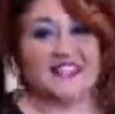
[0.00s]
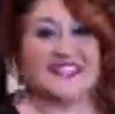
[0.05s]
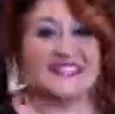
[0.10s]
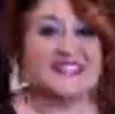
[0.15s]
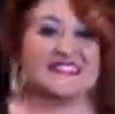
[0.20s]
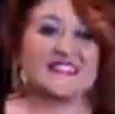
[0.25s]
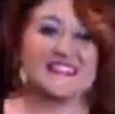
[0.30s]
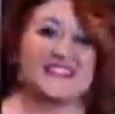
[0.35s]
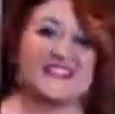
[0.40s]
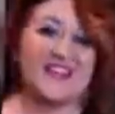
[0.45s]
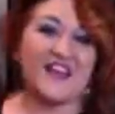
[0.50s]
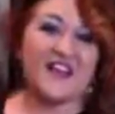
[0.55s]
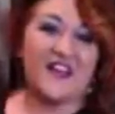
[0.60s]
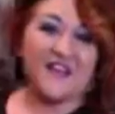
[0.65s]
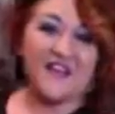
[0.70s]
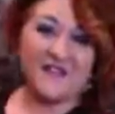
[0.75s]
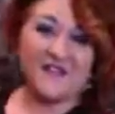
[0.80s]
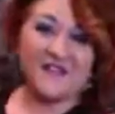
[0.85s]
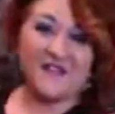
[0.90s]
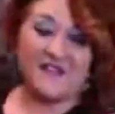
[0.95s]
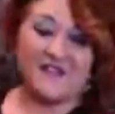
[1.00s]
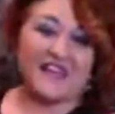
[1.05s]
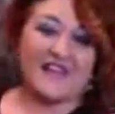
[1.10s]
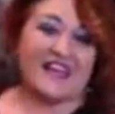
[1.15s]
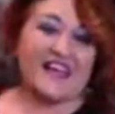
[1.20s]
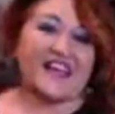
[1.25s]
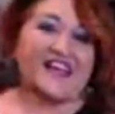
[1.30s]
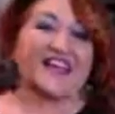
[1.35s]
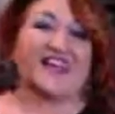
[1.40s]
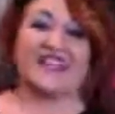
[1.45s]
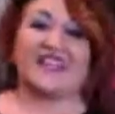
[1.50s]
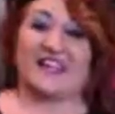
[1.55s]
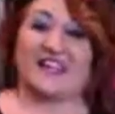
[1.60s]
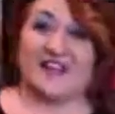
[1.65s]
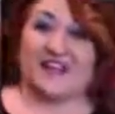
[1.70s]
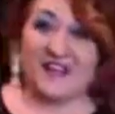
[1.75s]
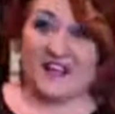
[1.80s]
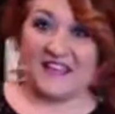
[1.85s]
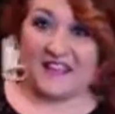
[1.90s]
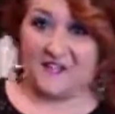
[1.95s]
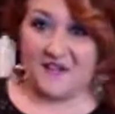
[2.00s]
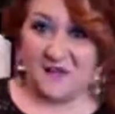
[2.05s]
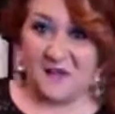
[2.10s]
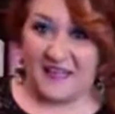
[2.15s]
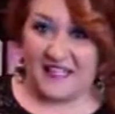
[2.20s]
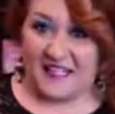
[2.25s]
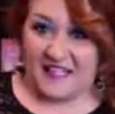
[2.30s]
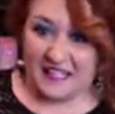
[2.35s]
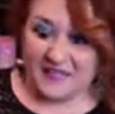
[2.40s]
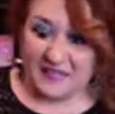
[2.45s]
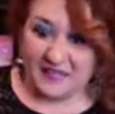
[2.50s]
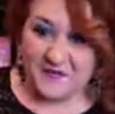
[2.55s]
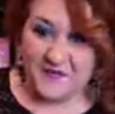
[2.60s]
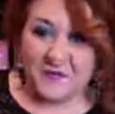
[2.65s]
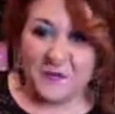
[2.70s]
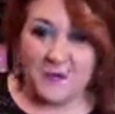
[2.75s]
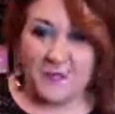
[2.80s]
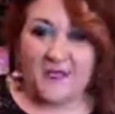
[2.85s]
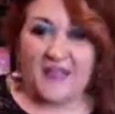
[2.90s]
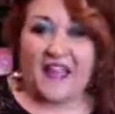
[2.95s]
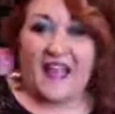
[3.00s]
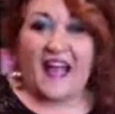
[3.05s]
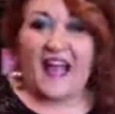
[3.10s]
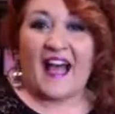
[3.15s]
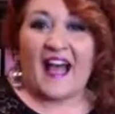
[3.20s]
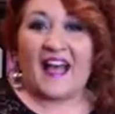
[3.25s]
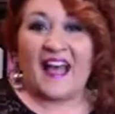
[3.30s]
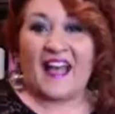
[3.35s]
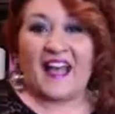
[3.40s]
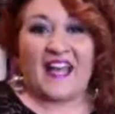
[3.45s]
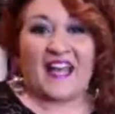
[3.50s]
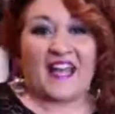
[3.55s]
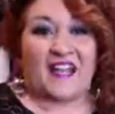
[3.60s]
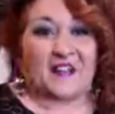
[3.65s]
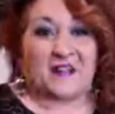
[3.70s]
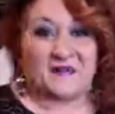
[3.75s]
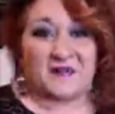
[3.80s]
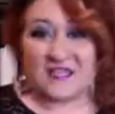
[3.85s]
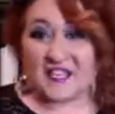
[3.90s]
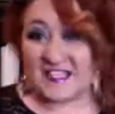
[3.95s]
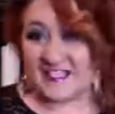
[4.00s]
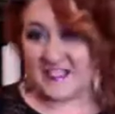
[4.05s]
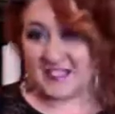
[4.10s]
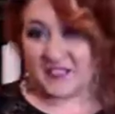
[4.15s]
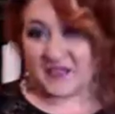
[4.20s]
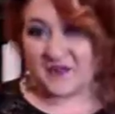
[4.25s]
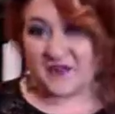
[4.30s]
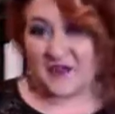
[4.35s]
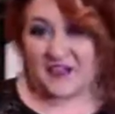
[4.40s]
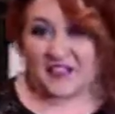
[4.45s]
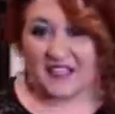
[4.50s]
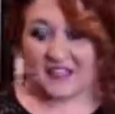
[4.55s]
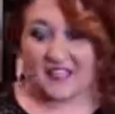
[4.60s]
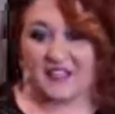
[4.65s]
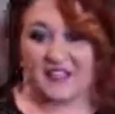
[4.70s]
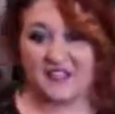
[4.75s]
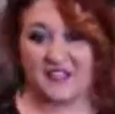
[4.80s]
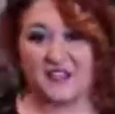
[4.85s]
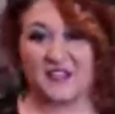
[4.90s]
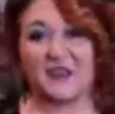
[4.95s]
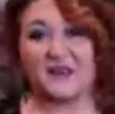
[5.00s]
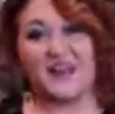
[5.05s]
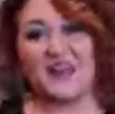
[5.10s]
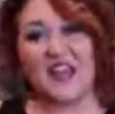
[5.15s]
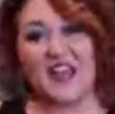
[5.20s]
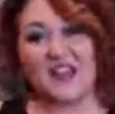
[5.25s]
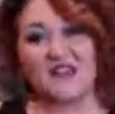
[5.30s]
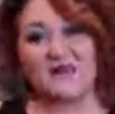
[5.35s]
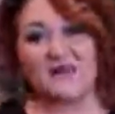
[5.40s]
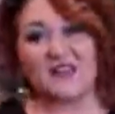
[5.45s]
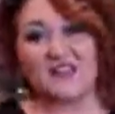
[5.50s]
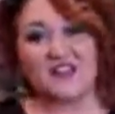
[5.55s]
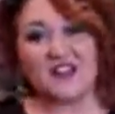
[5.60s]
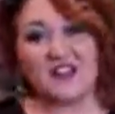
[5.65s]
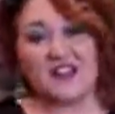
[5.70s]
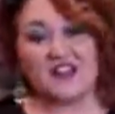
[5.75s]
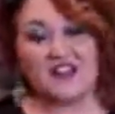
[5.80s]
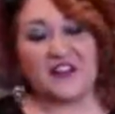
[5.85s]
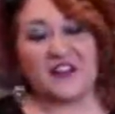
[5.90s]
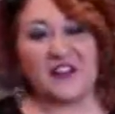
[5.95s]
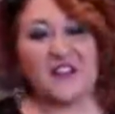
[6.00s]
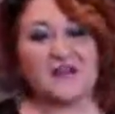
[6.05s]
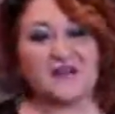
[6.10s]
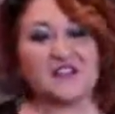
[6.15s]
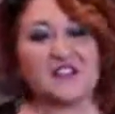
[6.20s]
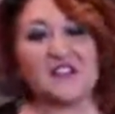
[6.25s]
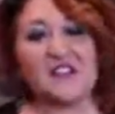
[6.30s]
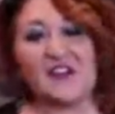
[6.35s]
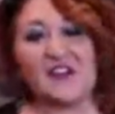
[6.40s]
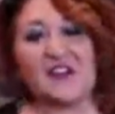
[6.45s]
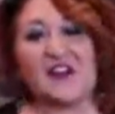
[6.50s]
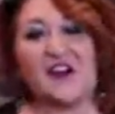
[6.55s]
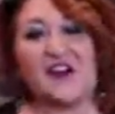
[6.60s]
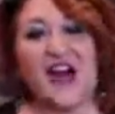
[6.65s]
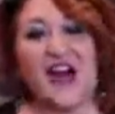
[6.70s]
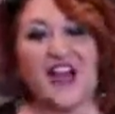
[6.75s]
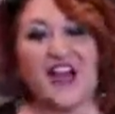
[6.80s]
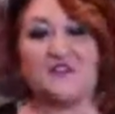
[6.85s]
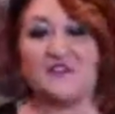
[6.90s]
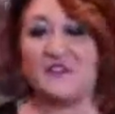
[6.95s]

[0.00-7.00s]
So thank you guys for being here. I am Jessica Ronning, Keune Academy Trainer, coming to you live